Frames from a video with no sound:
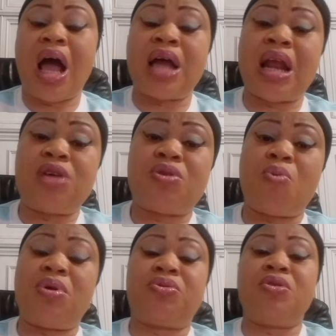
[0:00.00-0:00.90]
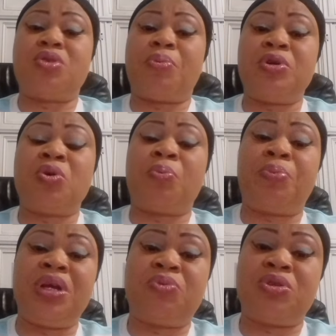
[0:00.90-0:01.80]
And I also want to use a point to
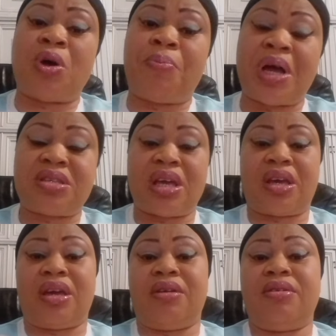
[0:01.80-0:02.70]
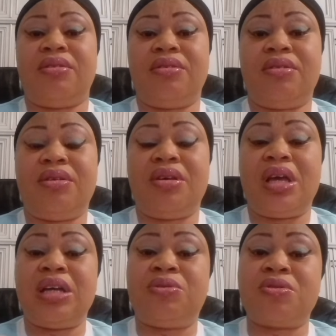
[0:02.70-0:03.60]
plead with Obaseki,
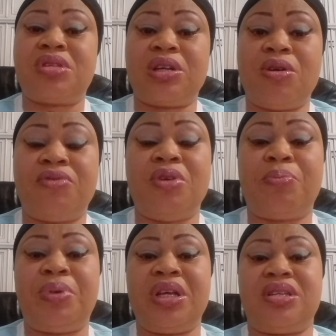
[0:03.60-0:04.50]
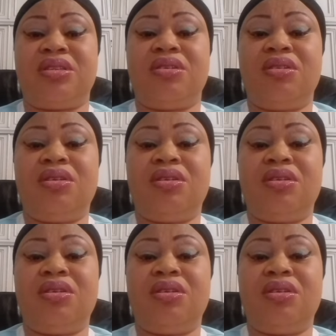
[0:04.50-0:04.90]
Edo State governor, please,